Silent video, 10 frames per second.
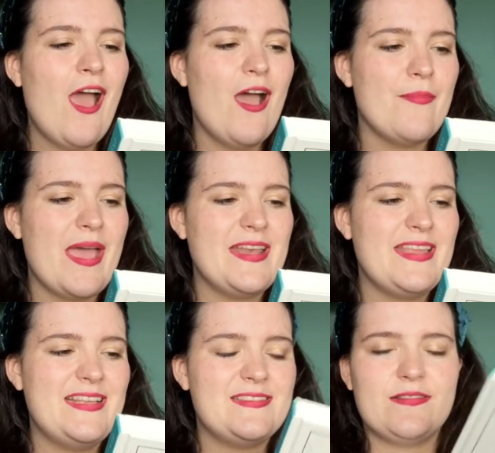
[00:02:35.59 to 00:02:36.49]

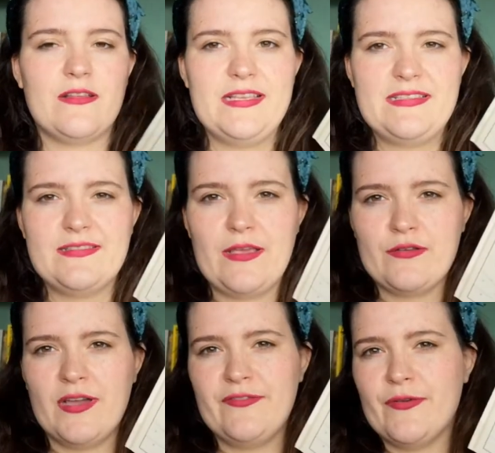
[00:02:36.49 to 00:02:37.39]
and it's
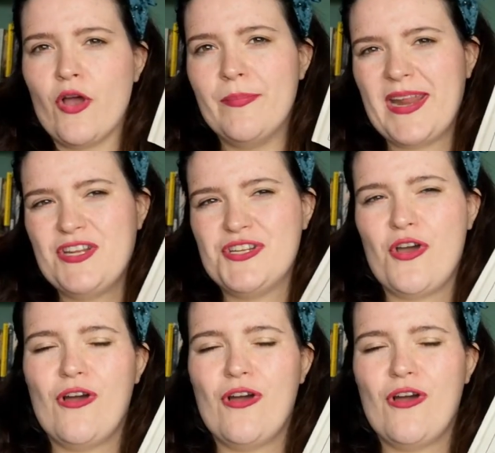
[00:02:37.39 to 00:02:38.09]
kind of a combination